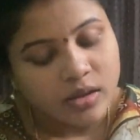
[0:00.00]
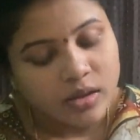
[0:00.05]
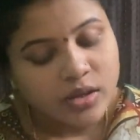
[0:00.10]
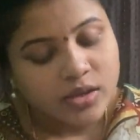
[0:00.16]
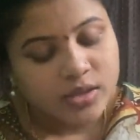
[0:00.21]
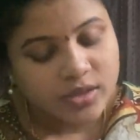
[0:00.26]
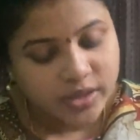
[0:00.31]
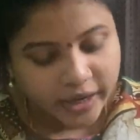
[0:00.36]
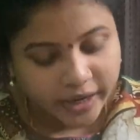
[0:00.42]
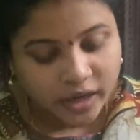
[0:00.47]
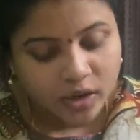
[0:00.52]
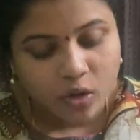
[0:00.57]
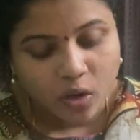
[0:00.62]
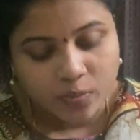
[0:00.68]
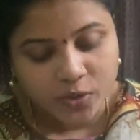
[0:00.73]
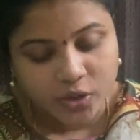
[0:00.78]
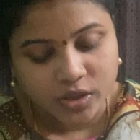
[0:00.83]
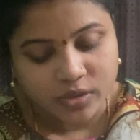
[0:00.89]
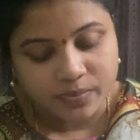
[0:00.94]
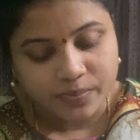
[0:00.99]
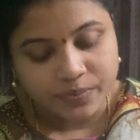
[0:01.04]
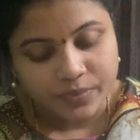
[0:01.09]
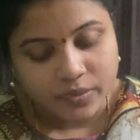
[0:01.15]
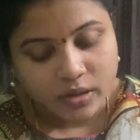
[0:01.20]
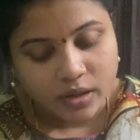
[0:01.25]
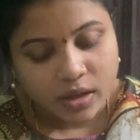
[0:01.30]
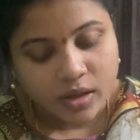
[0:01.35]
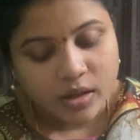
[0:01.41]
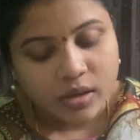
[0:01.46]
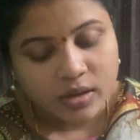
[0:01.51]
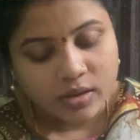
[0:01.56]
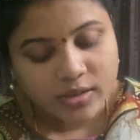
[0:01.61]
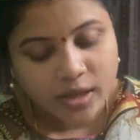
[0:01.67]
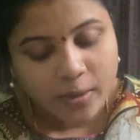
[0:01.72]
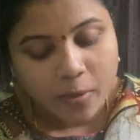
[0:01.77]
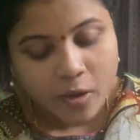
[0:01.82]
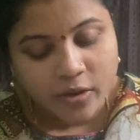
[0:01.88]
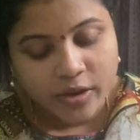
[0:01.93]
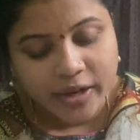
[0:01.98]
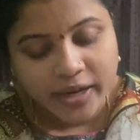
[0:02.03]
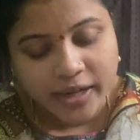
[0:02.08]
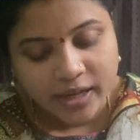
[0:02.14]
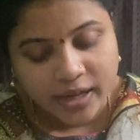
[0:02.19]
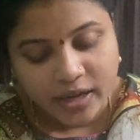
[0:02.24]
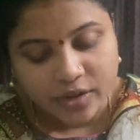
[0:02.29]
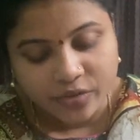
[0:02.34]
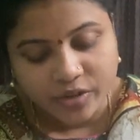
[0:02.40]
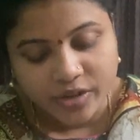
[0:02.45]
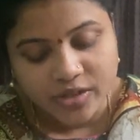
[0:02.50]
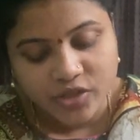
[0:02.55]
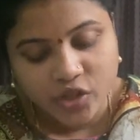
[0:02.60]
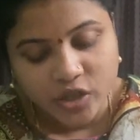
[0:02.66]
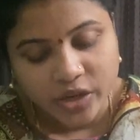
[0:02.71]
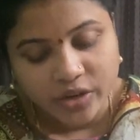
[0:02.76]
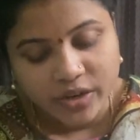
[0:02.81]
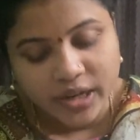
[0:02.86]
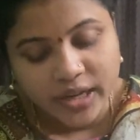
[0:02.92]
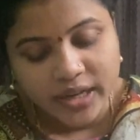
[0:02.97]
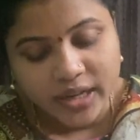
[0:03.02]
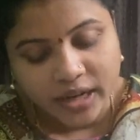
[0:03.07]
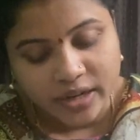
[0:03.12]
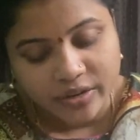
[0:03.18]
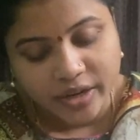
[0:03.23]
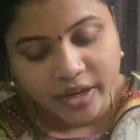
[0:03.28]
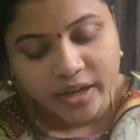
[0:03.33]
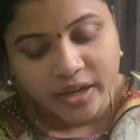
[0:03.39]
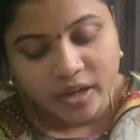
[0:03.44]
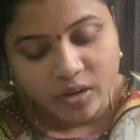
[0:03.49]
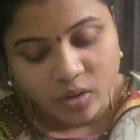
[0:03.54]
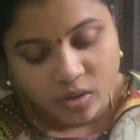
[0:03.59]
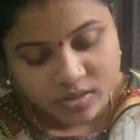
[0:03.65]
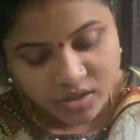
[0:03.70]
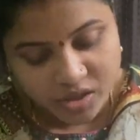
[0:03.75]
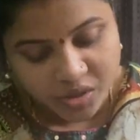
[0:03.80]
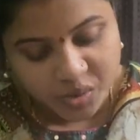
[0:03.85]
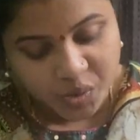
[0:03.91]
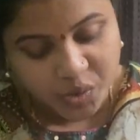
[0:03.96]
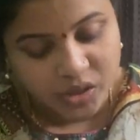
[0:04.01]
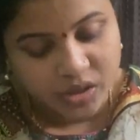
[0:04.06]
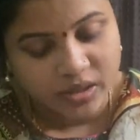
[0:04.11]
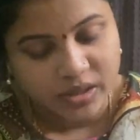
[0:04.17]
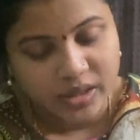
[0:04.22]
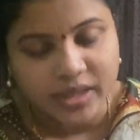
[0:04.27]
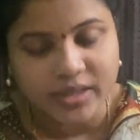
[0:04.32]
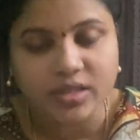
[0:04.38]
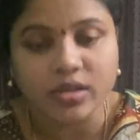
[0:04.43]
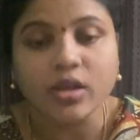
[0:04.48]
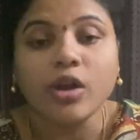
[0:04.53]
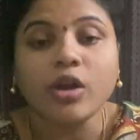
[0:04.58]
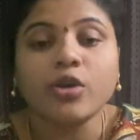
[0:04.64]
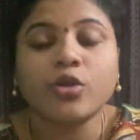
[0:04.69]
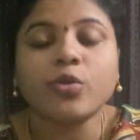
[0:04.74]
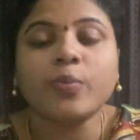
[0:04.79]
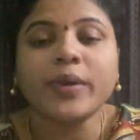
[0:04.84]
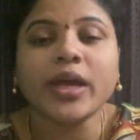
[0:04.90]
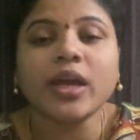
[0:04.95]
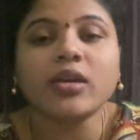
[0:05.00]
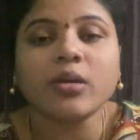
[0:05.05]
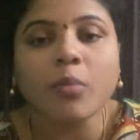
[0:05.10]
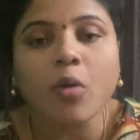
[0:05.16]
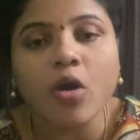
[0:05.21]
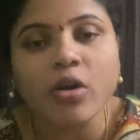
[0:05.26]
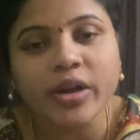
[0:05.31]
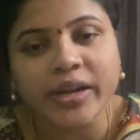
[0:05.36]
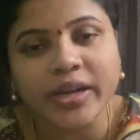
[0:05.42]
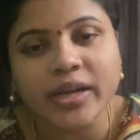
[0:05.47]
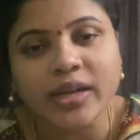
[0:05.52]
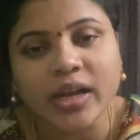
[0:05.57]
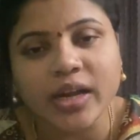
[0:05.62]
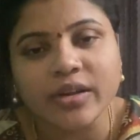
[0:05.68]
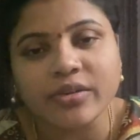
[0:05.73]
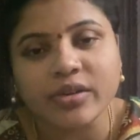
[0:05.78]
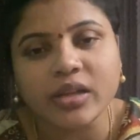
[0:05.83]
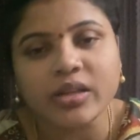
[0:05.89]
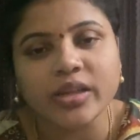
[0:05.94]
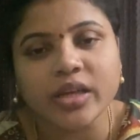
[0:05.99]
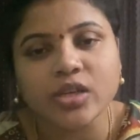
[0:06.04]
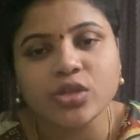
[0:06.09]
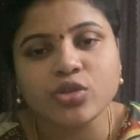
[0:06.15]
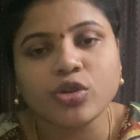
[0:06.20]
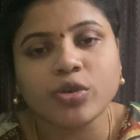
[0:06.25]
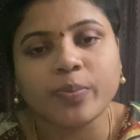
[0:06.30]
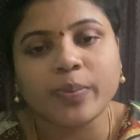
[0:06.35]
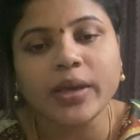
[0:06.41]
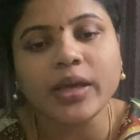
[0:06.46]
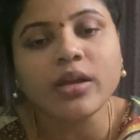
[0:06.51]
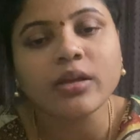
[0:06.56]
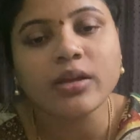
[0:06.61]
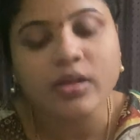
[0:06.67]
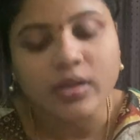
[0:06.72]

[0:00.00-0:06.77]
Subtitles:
Second option. Democratic countries generally contain a constitution. Yes, to be a democratic country, there should be